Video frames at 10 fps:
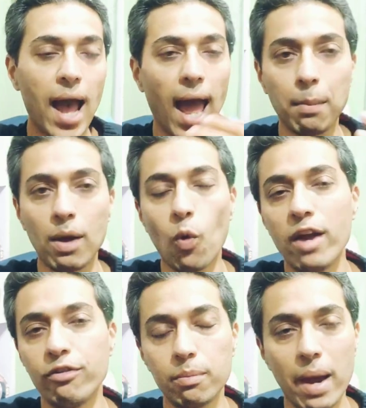And my
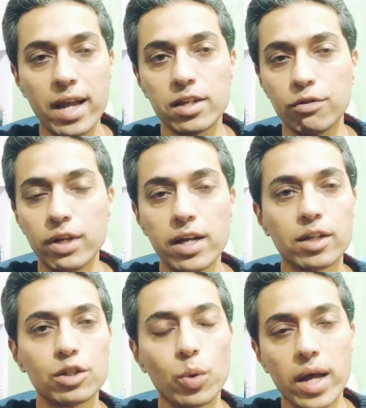wife and myself, we
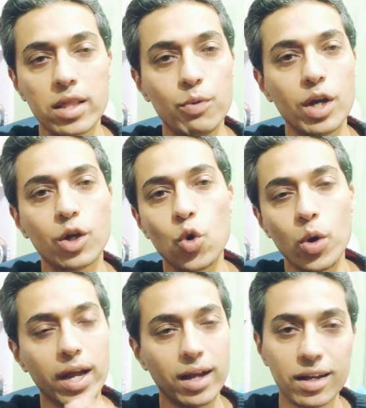are together, we're
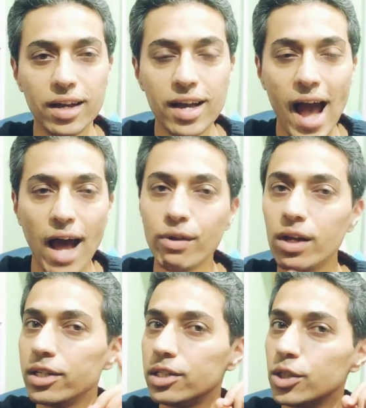cooking. And we're
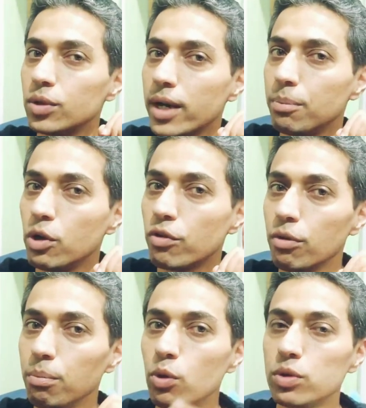listening to that
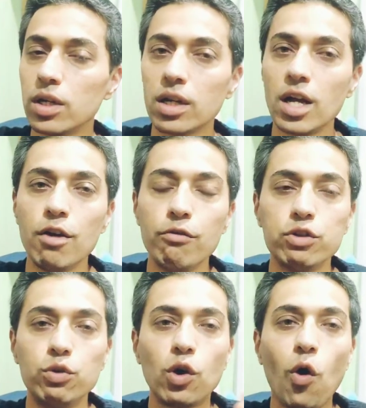beautiful music,
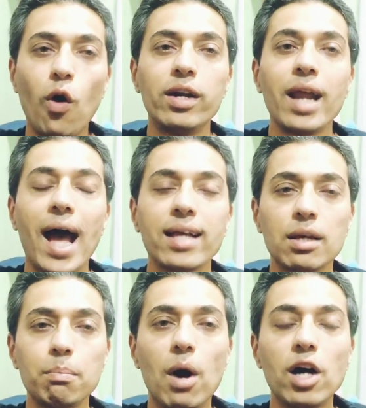which we call it
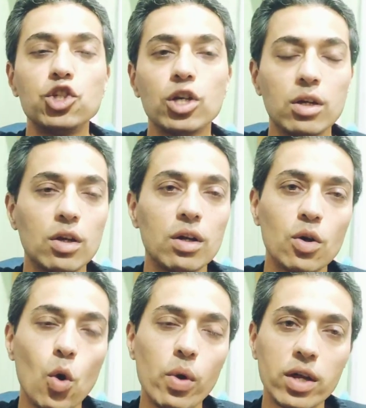as a bhajan
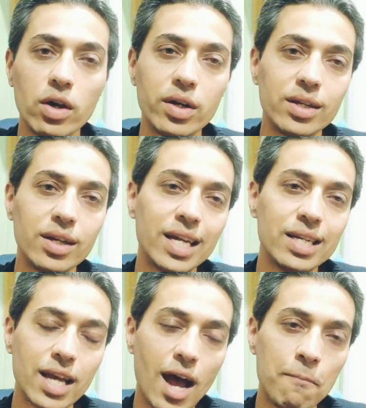over here in
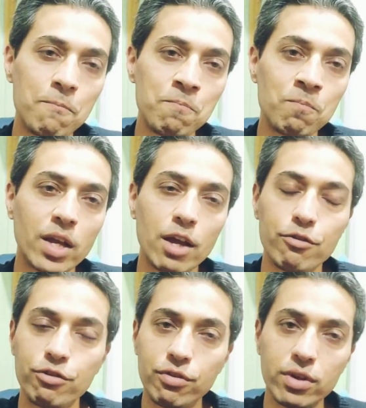India.
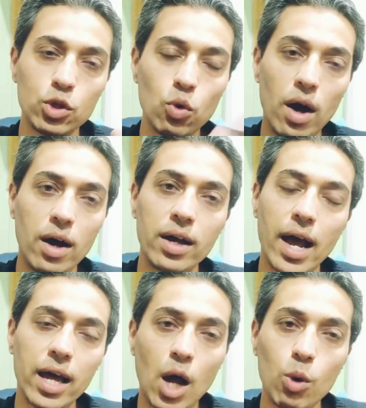If you are
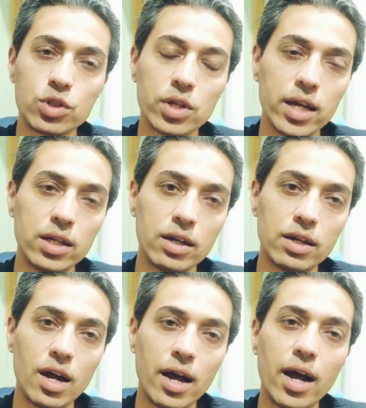an outsider,
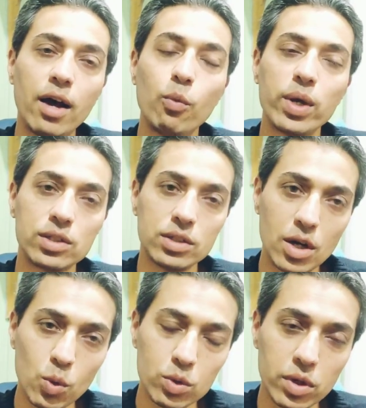a
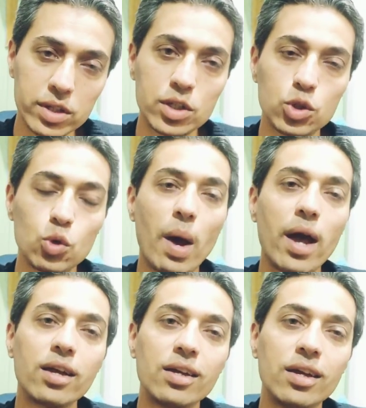Westerner who's listening to
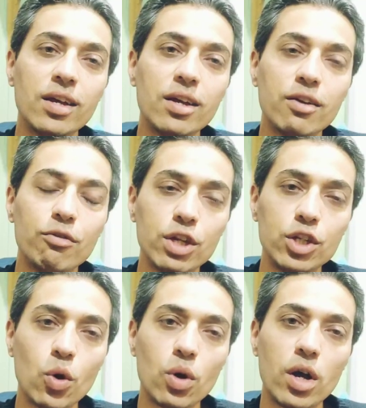my
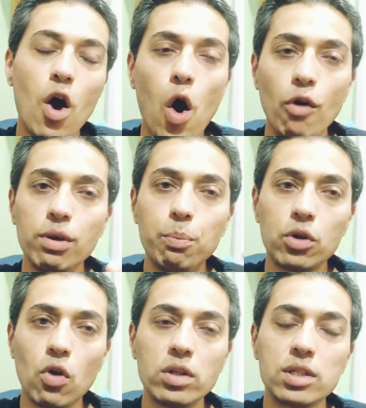video. Or we
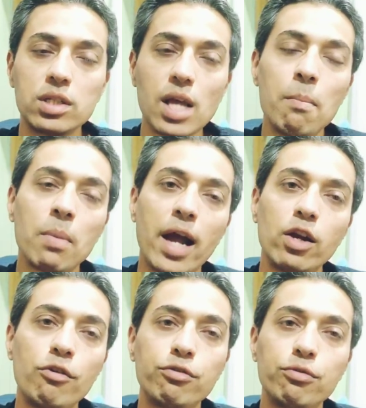put on some
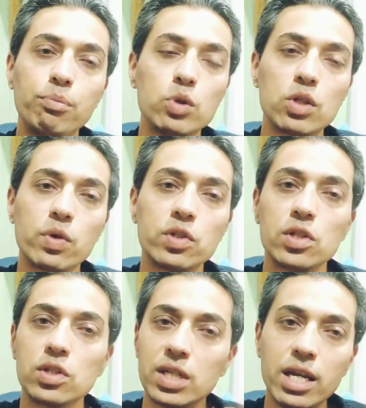kind of music which
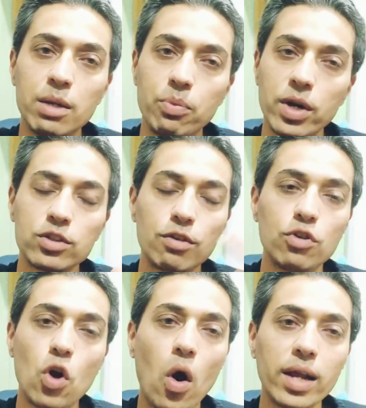is in praise
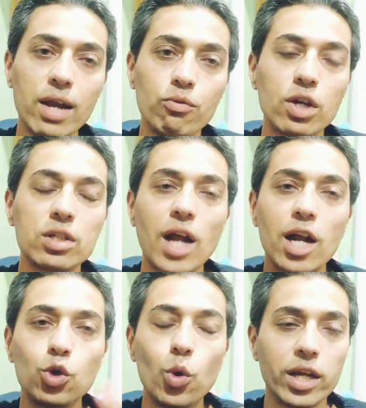of God and we
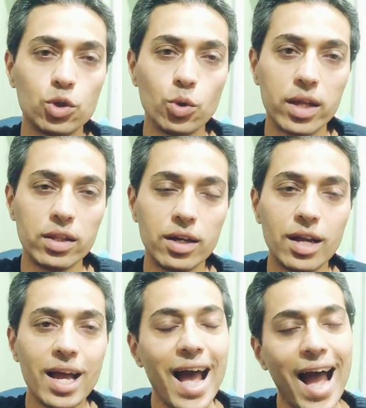start cooking together.
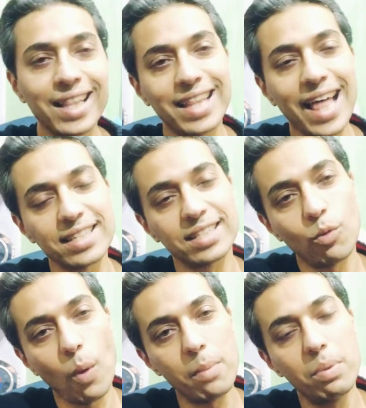And that's
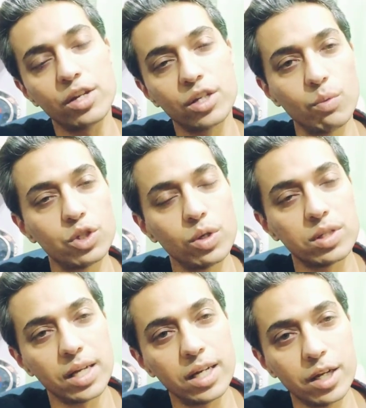the vibration which you're
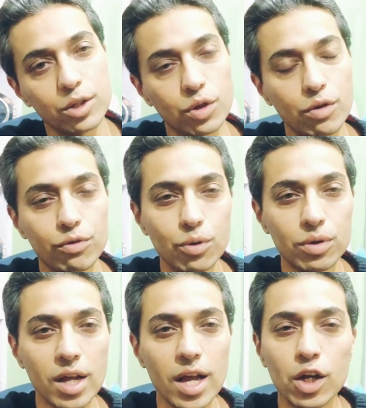sending into your food.